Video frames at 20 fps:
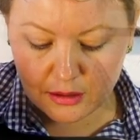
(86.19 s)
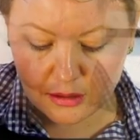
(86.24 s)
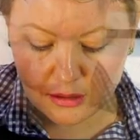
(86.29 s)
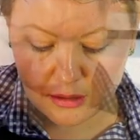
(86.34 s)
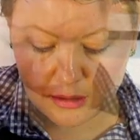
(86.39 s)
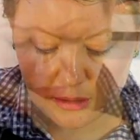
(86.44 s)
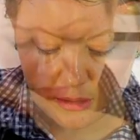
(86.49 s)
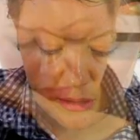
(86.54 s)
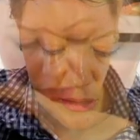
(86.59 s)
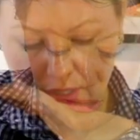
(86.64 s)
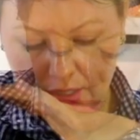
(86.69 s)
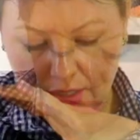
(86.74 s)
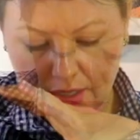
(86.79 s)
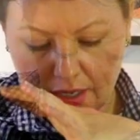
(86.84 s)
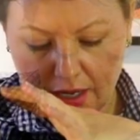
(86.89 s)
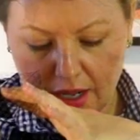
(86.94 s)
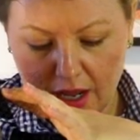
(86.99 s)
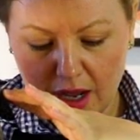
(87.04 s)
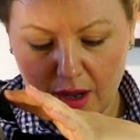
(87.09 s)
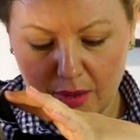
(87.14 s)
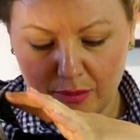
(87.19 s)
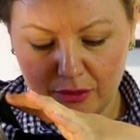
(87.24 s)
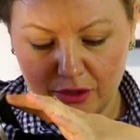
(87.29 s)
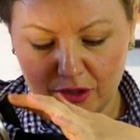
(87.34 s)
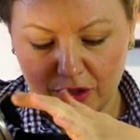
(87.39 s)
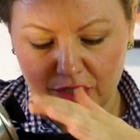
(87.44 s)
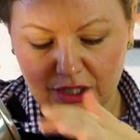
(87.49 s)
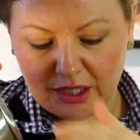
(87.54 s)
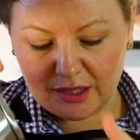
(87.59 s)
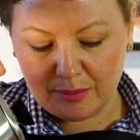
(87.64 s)
Just fill it up
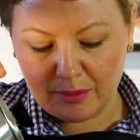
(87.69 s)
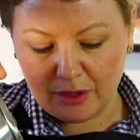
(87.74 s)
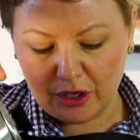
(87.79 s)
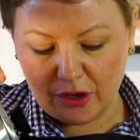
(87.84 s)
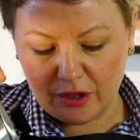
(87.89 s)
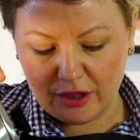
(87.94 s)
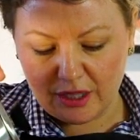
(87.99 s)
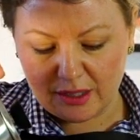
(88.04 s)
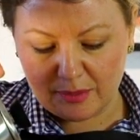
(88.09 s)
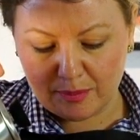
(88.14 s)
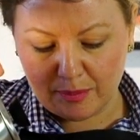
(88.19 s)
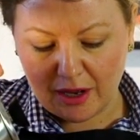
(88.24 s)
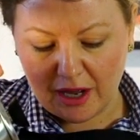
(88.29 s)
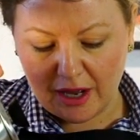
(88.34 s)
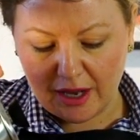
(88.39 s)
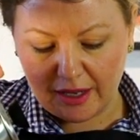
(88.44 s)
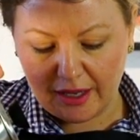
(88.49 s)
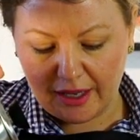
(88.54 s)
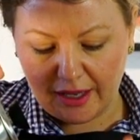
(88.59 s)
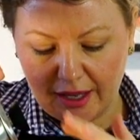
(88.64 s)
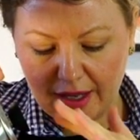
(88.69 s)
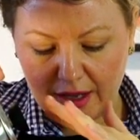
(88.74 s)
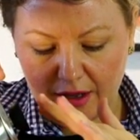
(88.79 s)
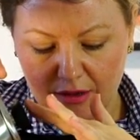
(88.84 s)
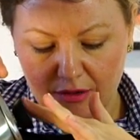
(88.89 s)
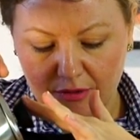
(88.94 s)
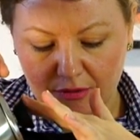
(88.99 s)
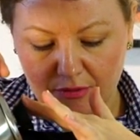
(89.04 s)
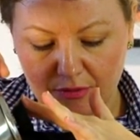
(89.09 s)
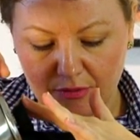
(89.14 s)
to just below this bar here.
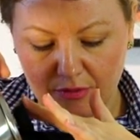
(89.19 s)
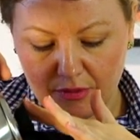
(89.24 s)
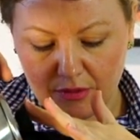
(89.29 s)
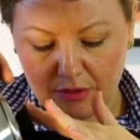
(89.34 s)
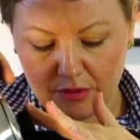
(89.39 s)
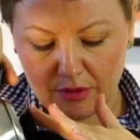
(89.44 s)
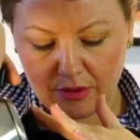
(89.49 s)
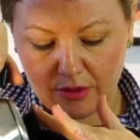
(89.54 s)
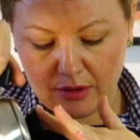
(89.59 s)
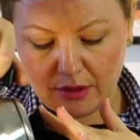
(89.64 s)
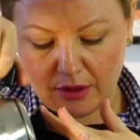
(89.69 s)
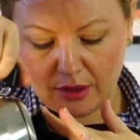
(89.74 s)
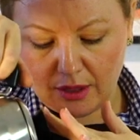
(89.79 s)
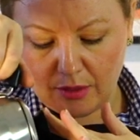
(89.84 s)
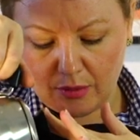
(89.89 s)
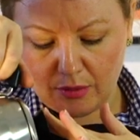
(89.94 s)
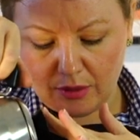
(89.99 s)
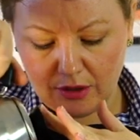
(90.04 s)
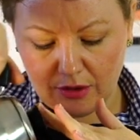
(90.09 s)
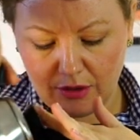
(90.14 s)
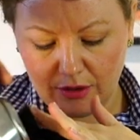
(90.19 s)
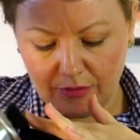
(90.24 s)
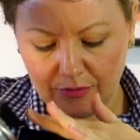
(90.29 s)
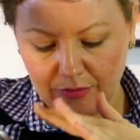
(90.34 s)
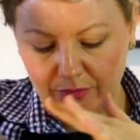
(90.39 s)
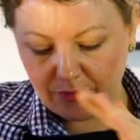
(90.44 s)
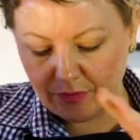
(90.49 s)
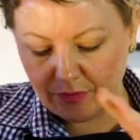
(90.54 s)
There we go.